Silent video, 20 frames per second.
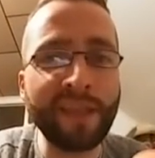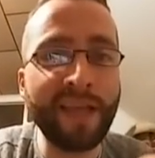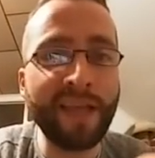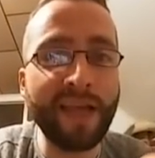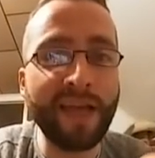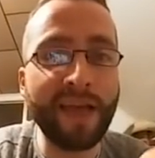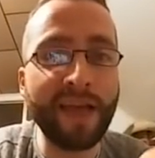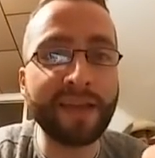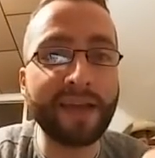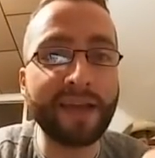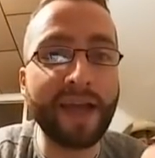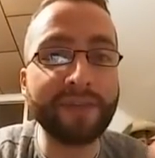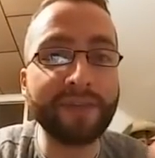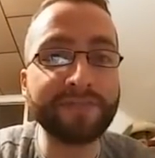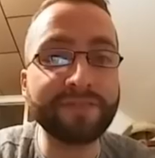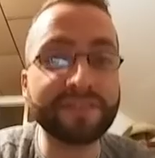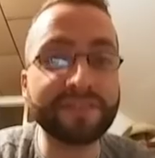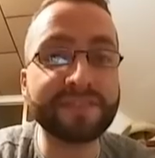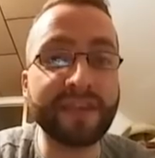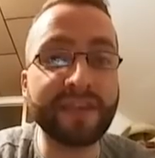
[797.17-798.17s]
And I
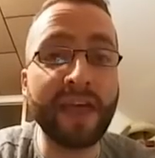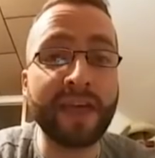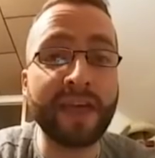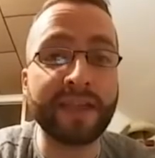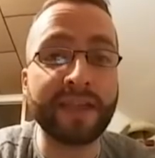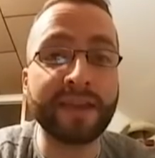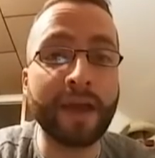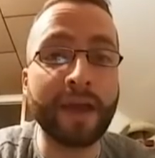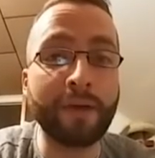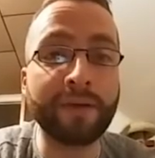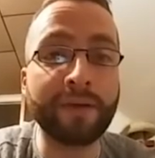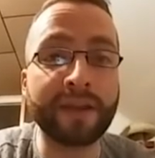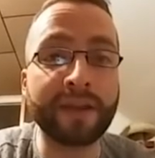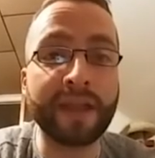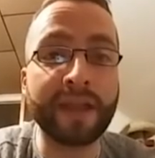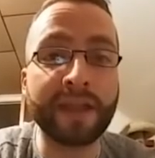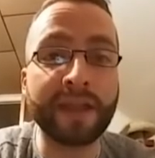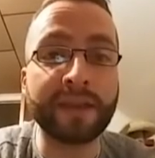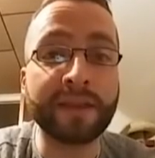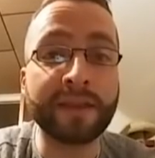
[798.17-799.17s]
have to say,
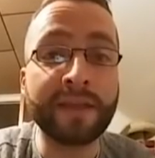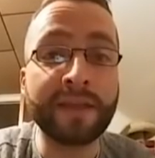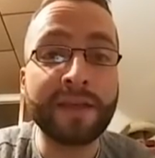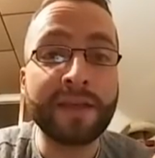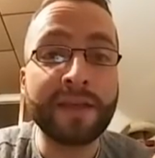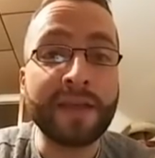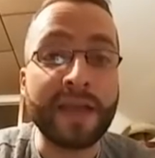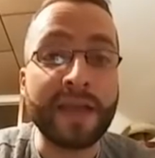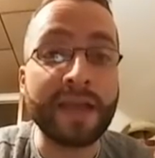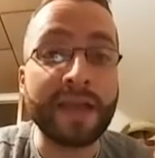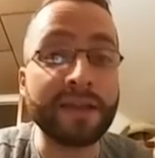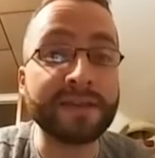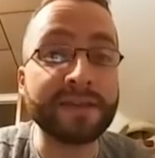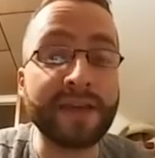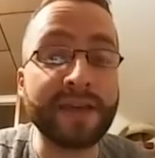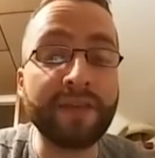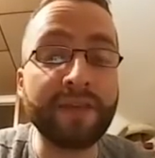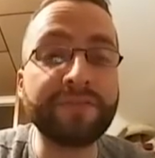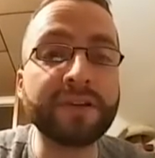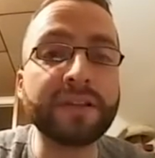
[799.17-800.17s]
it
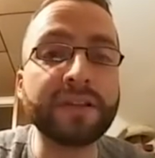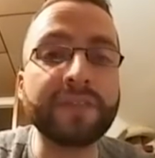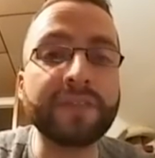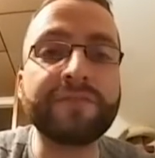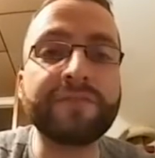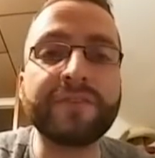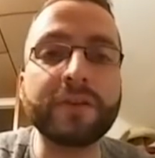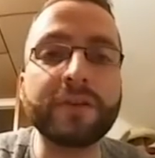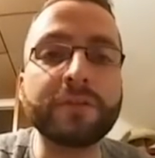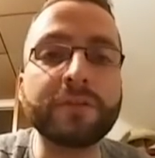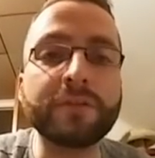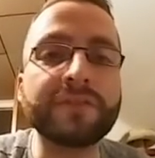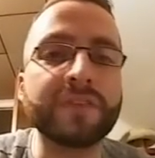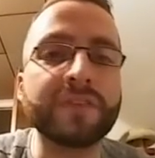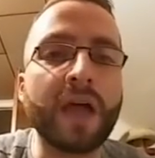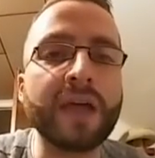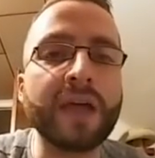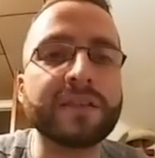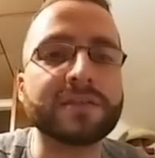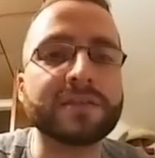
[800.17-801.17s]
definitely feels
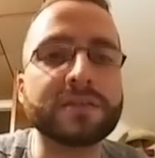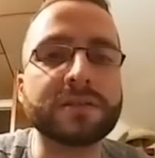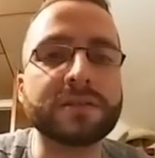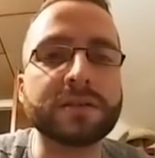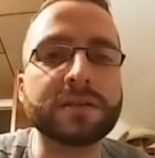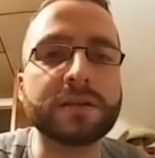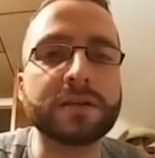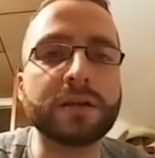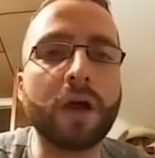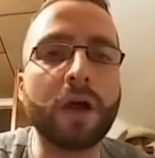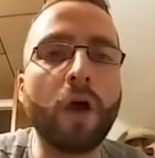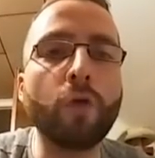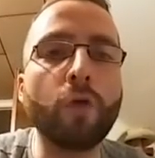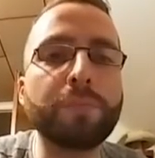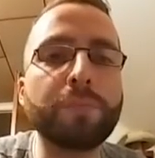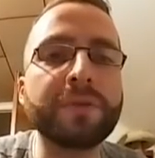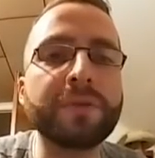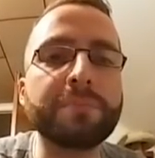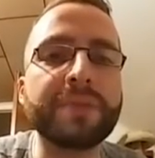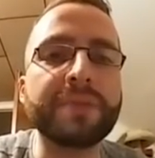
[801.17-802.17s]
nice to
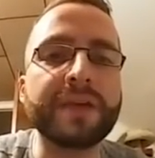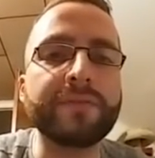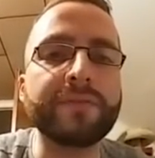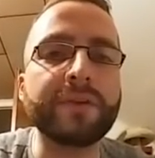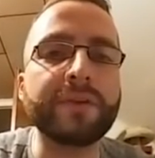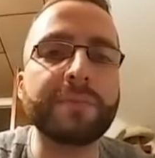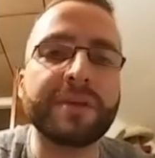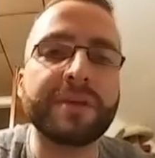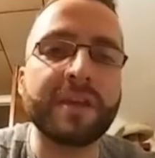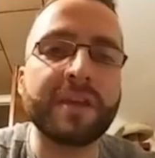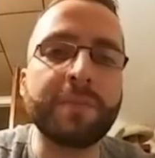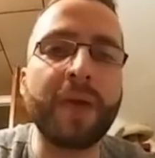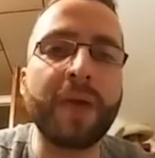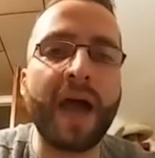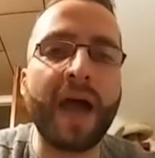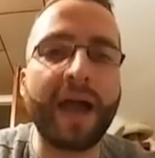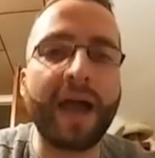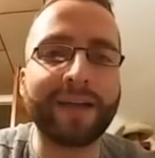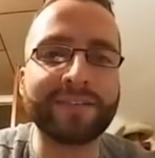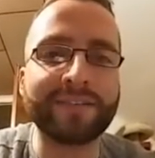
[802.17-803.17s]
open PvP
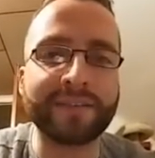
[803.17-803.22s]
packs